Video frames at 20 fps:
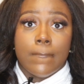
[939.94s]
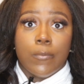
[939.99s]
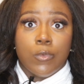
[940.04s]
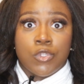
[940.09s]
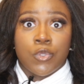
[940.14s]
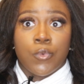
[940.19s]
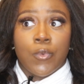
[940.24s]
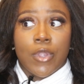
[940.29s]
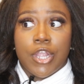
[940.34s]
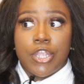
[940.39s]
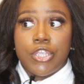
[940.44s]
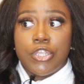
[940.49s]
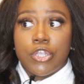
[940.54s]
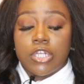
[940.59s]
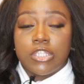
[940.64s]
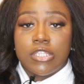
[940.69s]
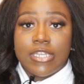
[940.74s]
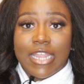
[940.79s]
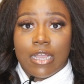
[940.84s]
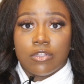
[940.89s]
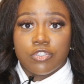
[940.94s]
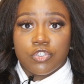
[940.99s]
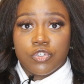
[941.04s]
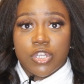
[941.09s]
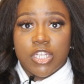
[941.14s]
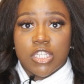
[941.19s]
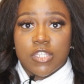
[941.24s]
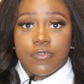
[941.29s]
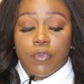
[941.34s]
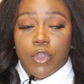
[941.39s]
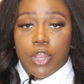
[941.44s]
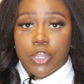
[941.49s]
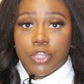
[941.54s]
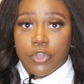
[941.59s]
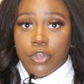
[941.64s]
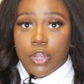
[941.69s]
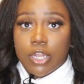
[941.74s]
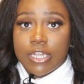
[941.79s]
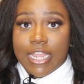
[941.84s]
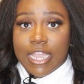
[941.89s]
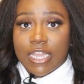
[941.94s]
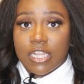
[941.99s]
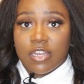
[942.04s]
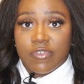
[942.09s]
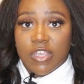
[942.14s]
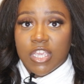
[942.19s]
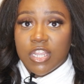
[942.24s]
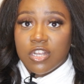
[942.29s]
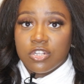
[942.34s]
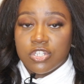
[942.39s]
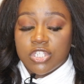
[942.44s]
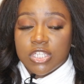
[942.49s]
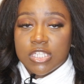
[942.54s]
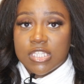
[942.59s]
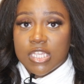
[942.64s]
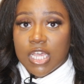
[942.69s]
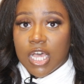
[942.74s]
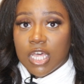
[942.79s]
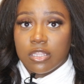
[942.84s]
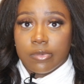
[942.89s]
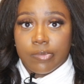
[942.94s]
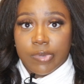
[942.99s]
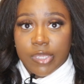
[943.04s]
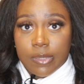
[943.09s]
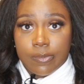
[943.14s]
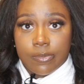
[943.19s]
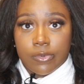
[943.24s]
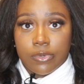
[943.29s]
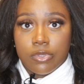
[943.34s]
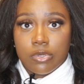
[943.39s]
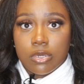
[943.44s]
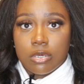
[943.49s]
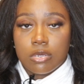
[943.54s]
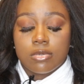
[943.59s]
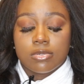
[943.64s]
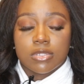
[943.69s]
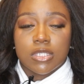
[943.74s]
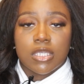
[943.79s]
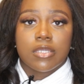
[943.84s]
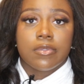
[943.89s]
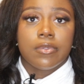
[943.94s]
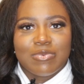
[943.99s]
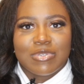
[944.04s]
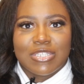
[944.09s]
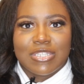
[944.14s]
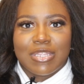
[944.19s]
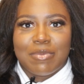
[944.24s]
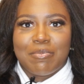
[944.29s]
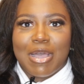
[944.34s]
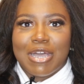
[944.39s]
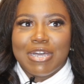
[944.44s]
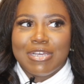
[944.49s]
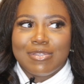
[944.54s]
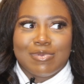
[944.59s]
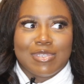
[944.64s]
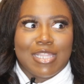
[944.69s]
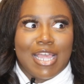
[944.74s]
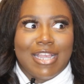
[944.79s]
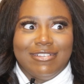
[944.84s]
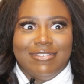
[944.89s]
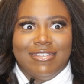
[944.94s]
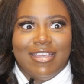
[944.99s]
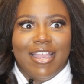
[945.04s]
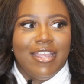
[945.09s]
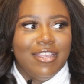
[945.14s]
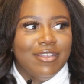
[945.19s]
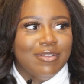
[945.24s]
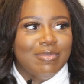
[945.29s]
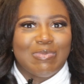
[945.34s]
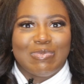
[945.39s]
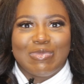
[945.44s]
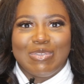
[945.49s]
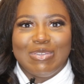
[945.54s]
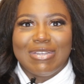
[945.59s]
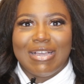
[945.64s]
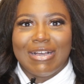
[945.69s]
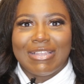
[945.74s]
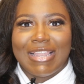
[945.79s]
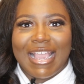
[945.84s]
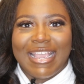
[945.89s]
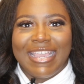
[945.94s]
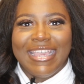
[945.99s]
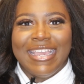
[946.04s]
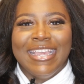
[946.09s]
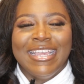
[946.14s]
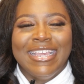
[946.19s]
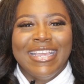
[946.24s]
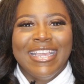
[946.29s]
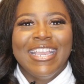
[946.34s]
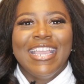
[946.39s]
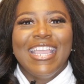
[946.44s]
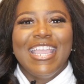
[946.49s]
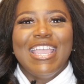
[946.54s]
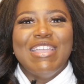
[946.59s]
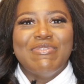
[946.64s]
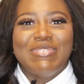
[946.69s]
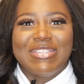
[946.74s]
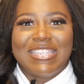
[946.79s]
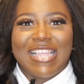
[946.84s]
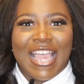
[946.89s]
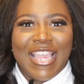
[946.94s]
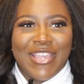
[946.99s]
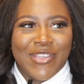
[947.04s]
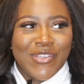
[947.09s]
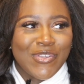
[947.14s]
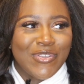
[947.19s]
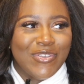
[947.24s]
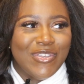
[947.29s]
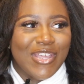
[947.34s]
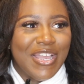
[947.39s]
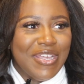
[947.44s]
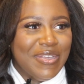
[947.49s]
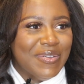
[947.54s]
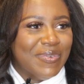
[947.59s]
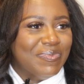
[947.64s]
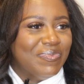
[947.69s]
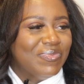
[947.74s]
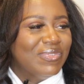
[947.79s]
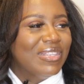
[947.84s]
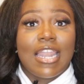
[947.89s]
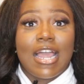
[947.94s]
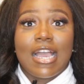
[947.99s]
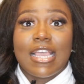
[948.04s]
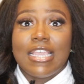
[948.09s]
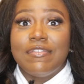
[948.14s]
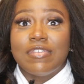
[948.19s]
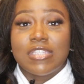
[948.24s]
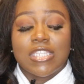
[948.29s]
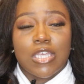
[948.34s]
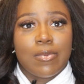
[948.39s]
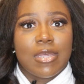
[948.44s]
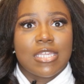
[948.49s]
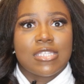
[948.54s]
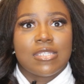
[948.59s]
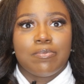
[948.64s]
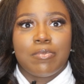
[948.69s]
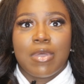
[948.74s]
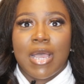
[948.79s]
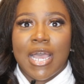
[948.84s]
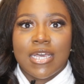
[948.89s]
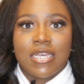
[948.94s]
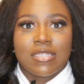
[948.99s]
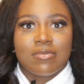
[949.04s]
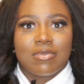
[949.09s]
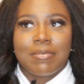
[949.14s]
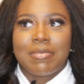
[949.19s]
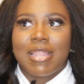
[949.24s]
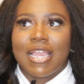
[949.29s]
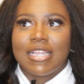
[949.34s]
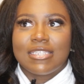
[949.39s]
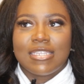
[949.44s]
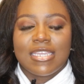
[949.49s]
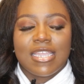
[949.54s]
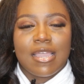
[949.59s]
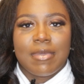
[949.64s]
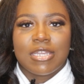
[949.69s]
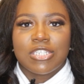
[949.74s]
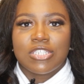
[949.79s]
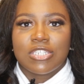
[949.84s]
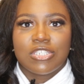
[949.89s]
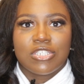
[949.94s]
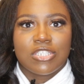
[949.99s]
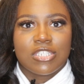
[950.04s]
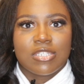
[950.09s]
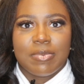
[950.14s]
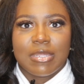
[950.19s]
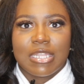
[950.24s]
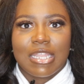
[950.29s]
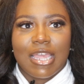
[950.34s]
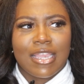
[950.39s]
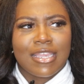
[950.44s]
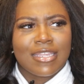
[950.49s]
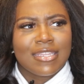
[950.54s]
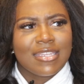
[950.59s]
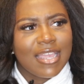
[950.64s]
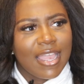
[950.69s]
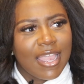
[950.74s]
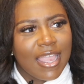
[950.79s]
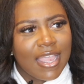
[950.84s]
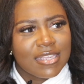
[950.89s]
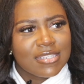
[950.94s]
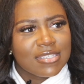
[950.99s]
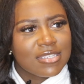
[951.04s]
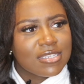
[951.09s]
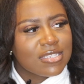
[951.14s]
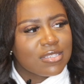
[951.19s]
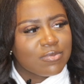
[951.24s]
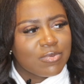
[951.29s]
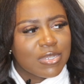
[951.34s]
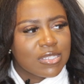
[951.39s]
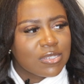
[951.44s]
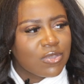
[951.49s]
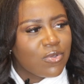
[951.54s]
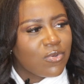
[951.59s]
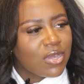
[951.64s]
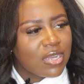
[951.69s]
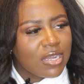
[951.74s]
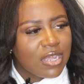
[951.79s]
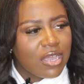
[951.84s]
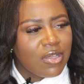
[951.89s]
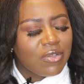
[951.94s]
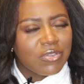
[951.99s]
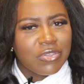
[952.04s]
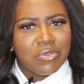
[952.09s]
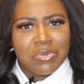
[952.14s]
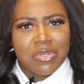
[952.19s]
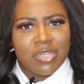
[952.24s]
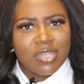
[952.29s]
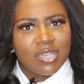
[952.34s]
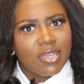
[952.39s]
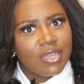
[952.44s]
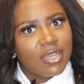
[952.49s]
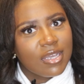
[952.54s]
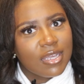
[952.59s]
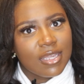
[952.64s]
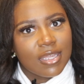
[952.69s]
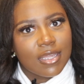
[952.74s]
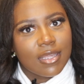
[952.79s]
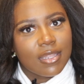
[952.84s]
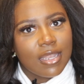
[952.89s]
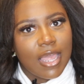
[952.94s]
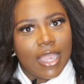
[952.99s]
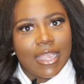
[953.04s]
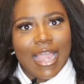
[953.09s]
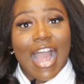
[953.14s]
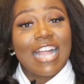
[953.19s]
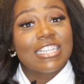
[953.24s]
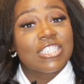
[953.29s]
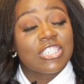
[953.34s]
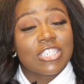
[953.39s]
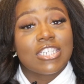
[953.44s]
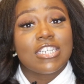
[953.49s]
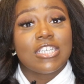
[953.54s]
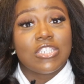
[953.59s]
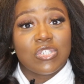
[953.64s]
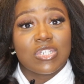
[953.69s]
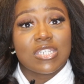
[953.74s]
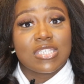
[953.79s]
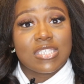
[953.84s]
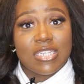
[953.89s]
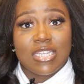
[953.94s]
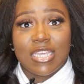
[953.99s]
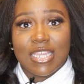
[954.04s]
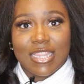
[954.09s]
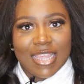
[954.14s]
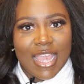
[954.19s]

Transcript: to where you're now transferring your negative energy to other people. You know what I'm saying? My husband was like, damn. You know, like, he was like, damn. And I even told my husband, I'm like, damn, I should have just been like, dang, sis, what's going on? You good? Like, I should have just did